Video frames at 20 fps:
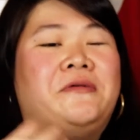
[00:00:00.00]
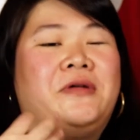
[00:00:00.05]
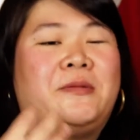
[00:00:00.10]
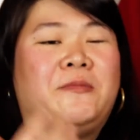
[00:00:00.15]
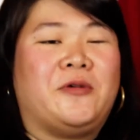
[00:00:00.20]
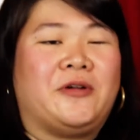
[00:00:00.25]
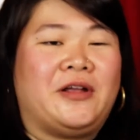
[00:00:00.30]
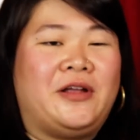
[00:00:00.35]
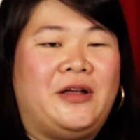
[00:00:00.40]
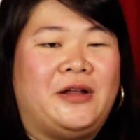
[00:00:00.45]

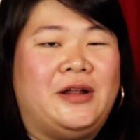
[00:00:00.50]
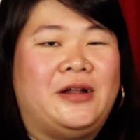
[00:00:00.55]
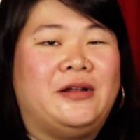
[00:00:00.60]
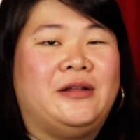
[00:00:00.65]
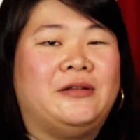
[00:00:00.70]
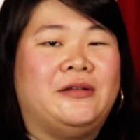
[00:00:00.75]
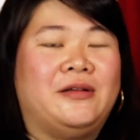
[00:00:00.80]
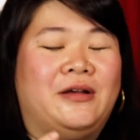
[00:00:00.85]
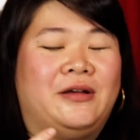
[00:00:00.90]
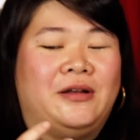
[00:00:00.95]
I'm working on
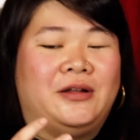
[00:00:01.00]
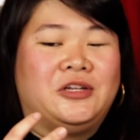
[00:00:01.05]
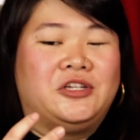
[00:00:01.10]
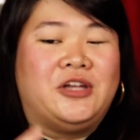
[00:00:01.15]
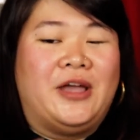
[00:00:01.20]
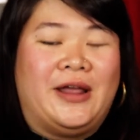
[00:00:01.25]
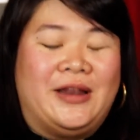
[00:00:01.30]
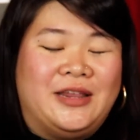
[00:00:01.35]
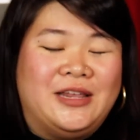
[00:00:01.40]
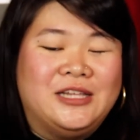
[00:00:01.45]
an, on a
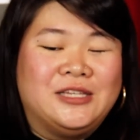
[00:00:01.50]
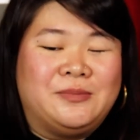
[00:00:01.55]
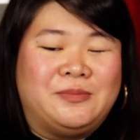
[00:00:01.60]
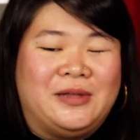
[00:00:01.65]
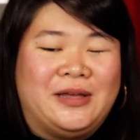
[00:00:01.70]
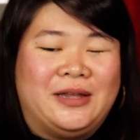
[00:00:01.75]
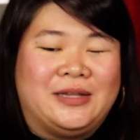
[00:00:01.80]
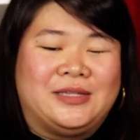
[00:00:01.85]
Chinese play.